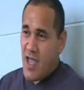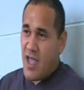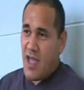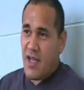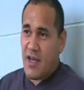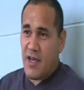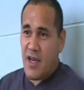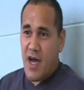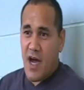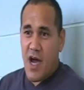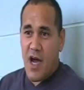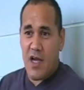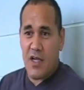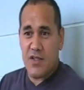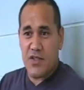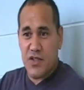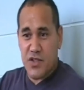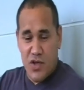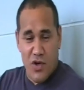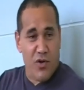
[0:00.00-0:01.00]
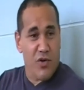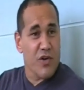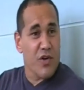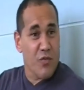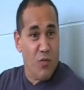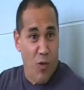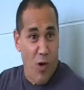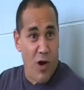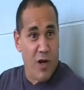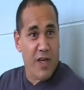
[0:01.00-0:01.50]
and turned
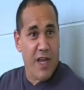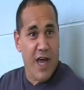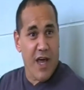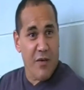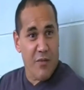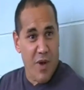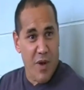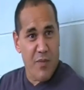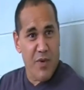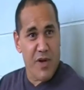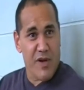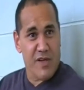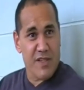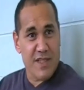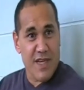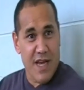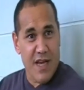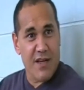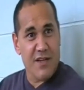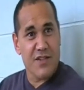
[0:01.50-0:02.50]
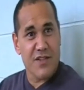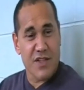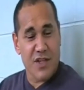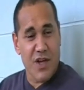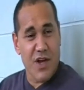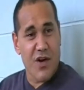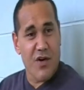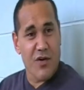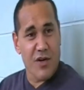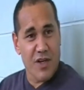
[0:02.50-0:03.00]
and walked out of my parents' house, you
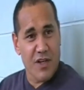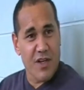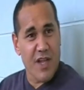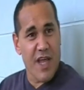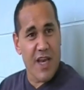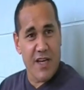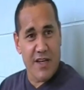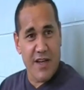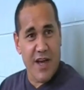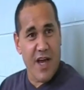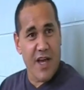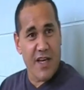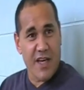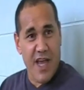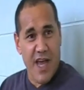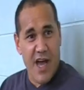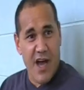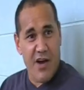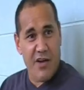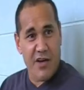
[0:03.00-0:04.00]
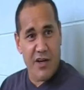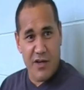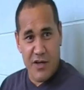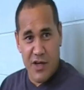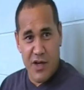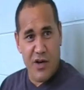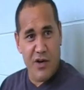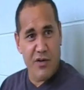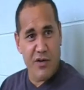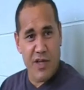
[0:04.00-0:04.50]
know, and let it die down, and,
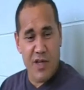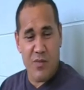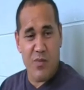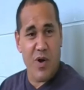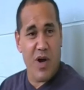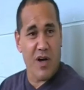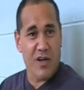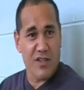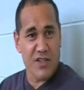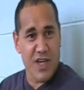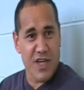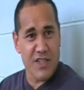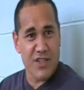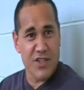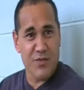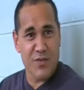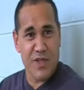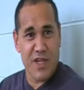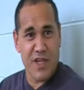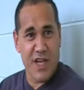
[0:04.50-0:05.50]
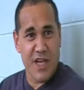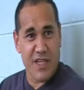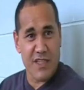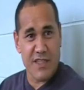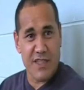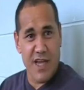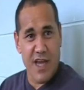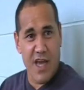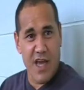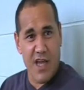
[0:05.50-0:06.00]
you know, he apologized to me the
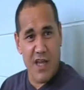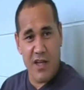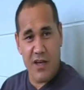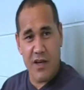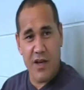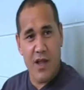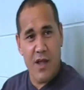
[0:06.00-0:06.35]
next day.